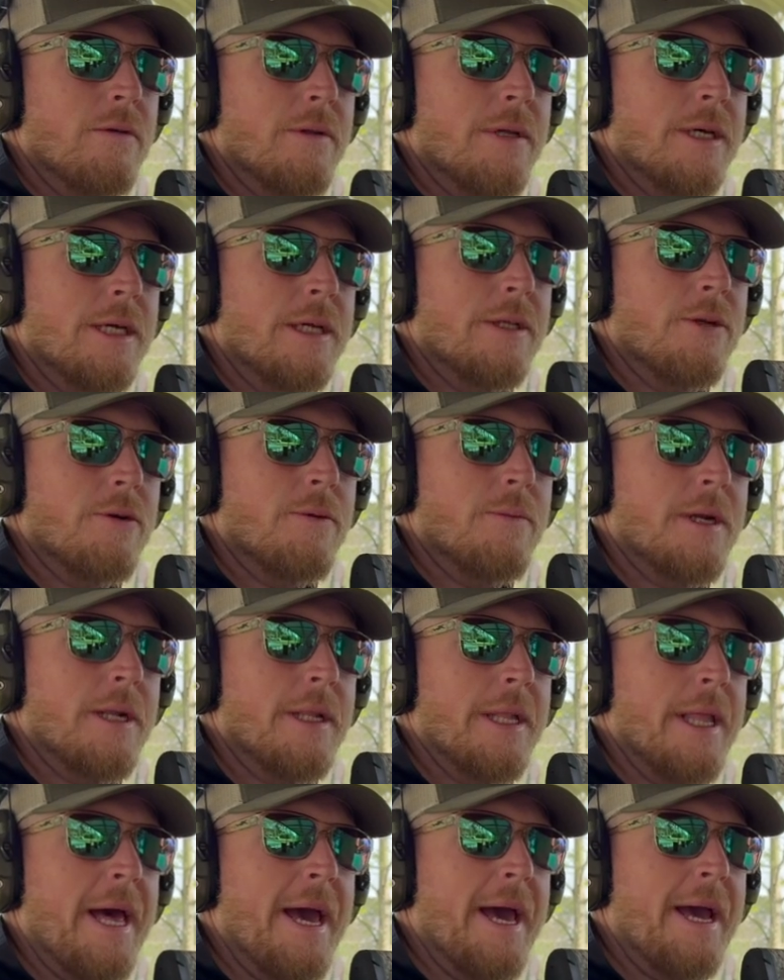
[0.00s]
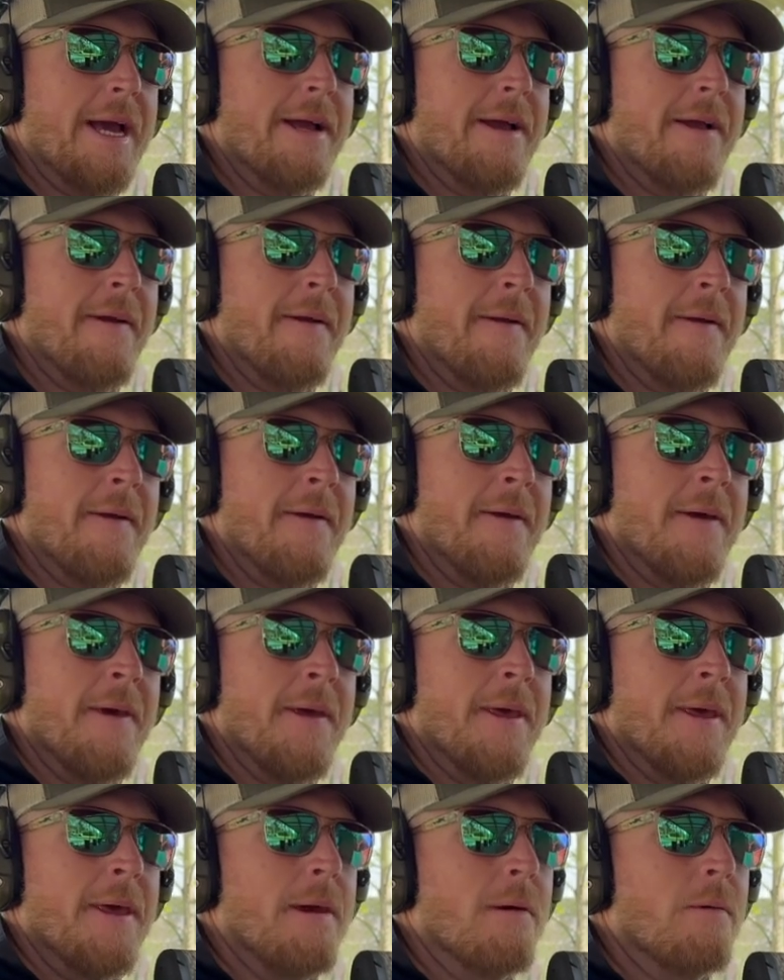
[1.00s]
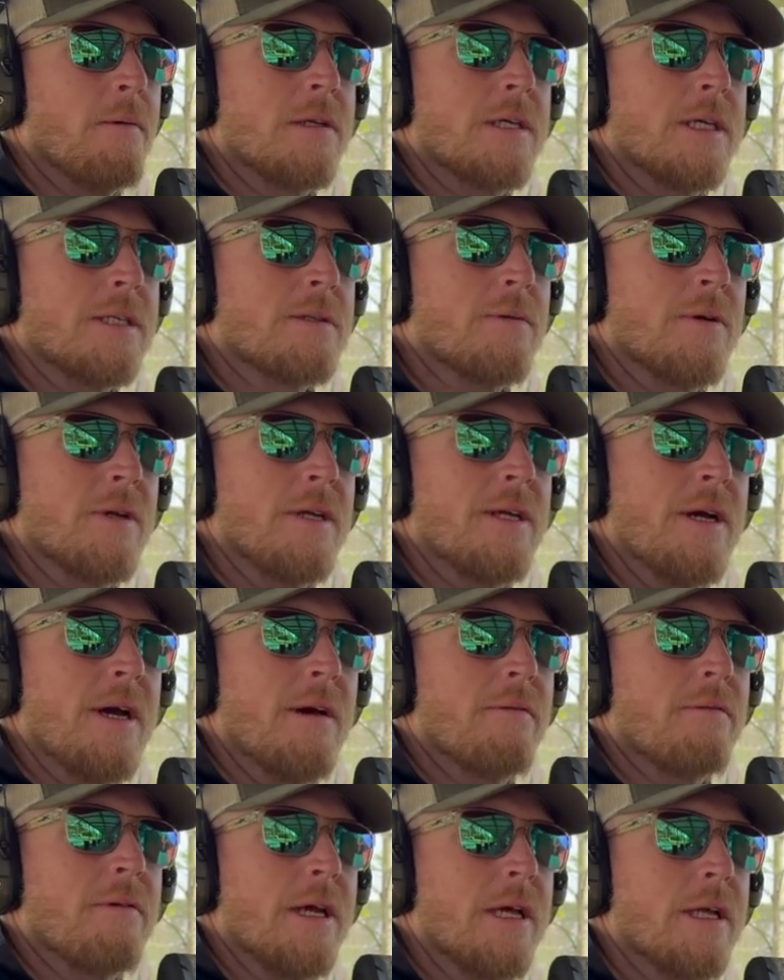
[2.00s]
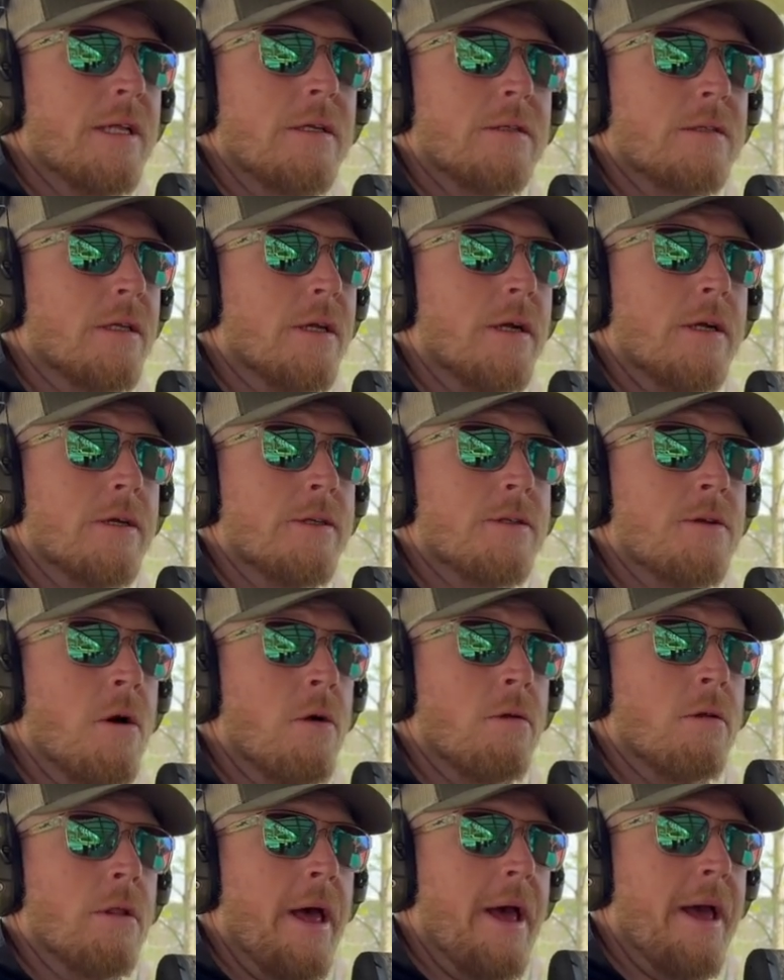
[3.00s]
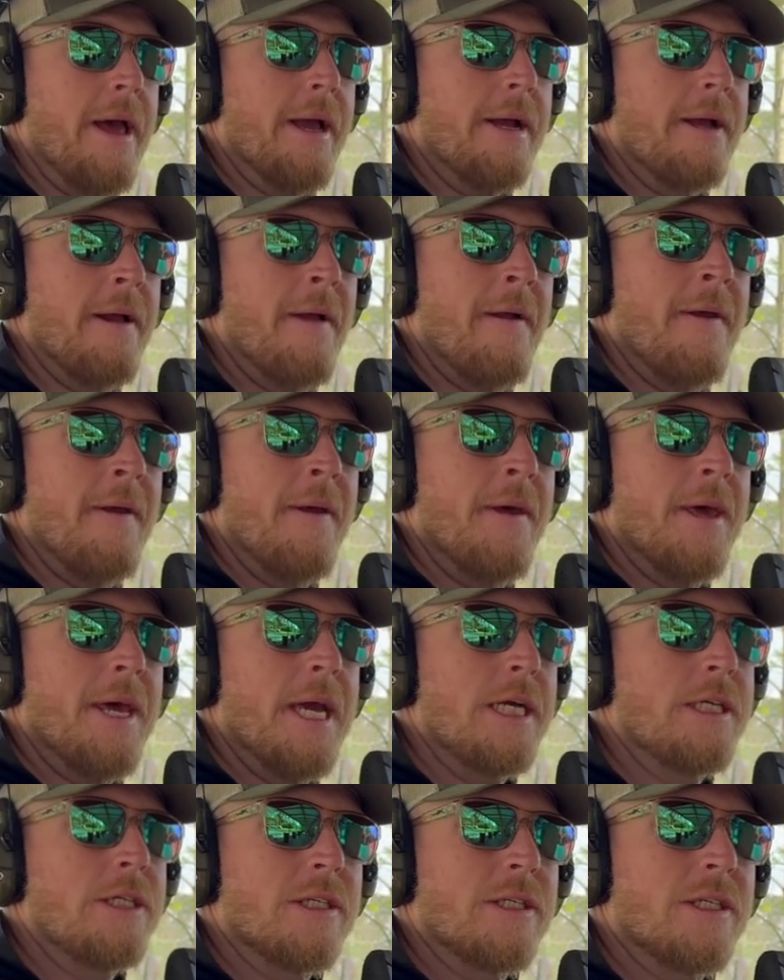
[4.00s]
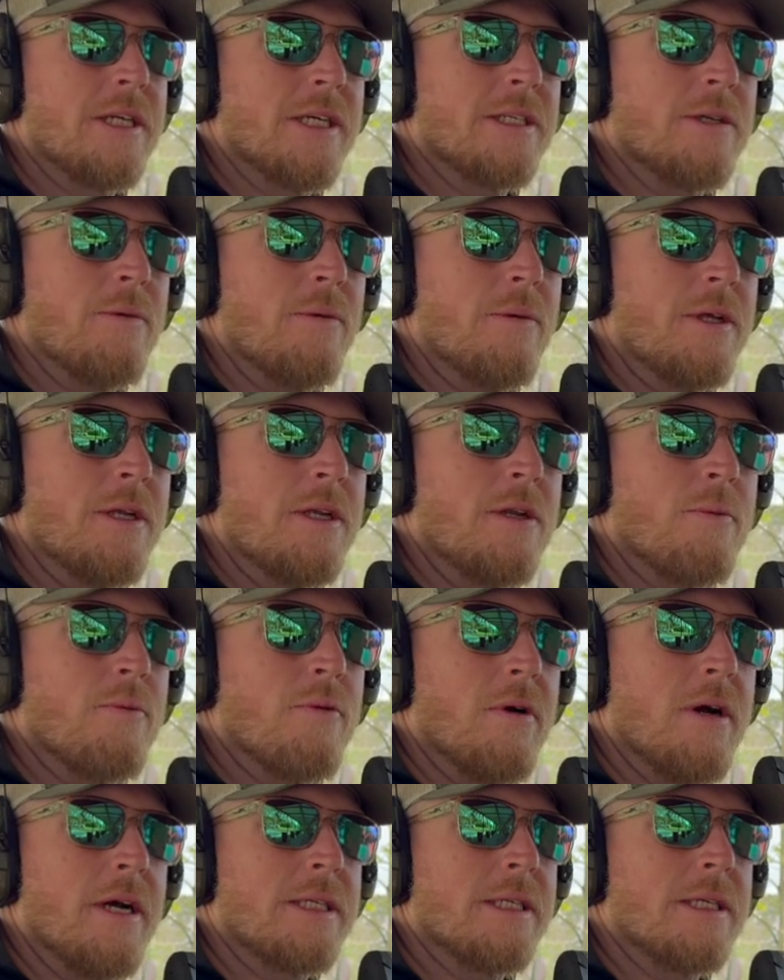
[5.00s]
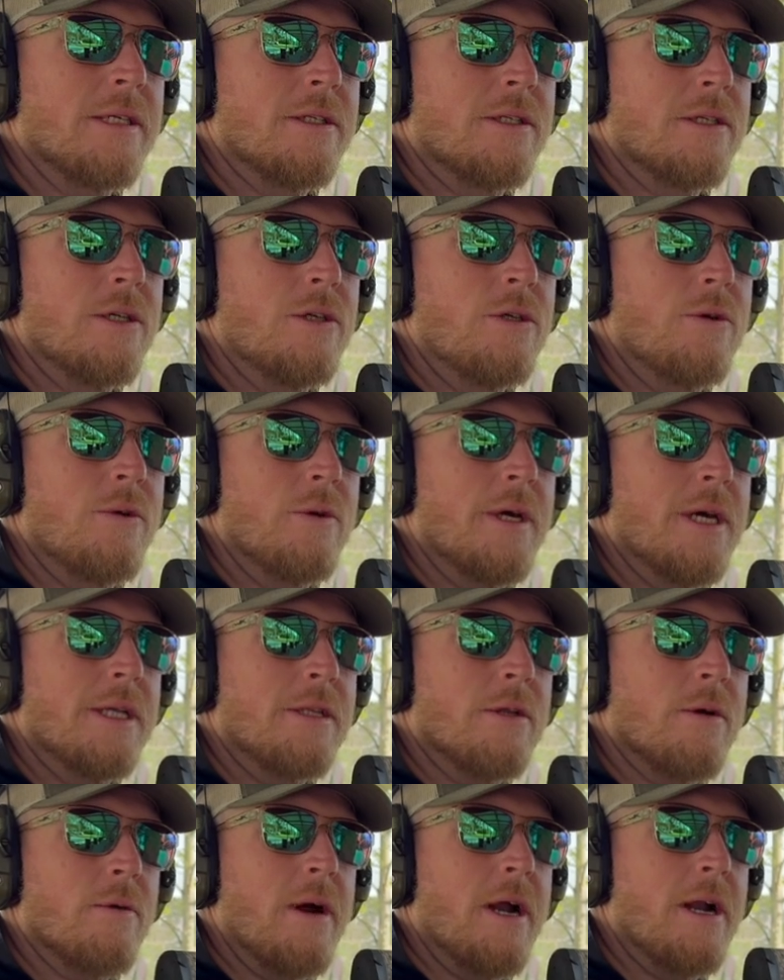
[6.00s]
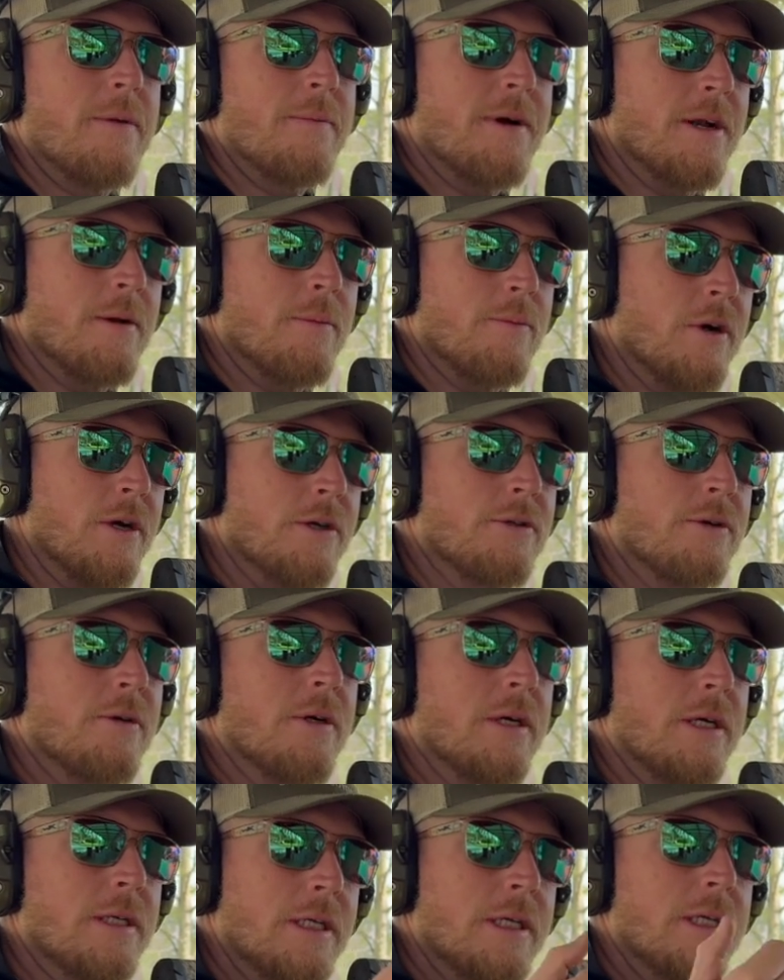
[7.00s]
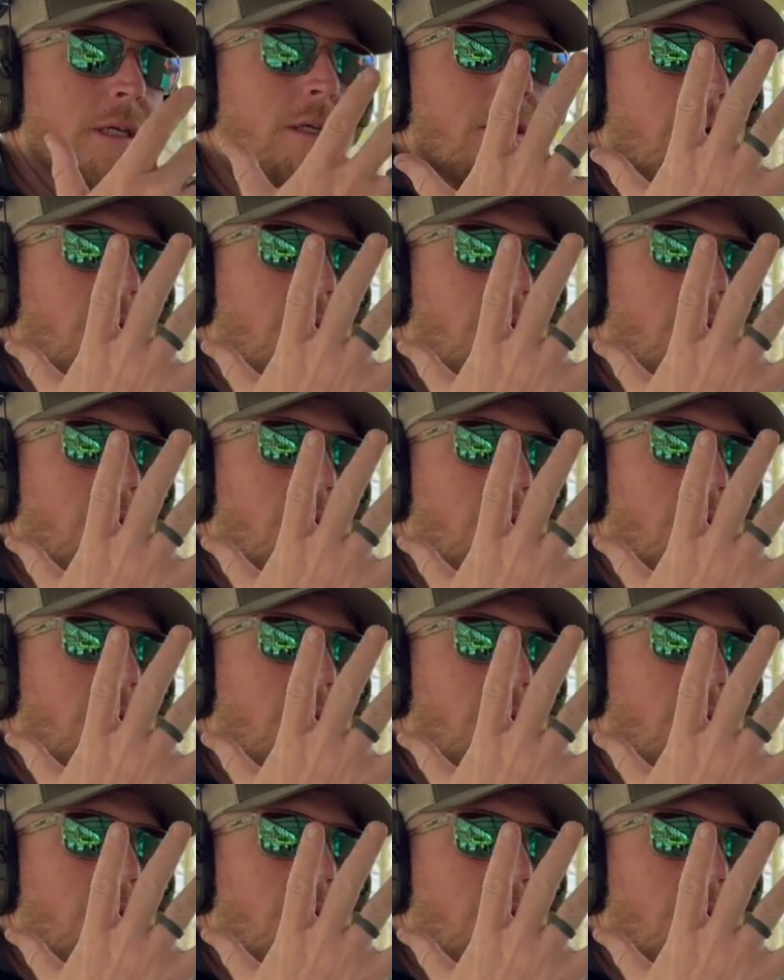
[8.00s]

like a little bit of lag. With this one, you have like, there's no lag. It just doesn't really depress until you hit the right amount of pressure, and then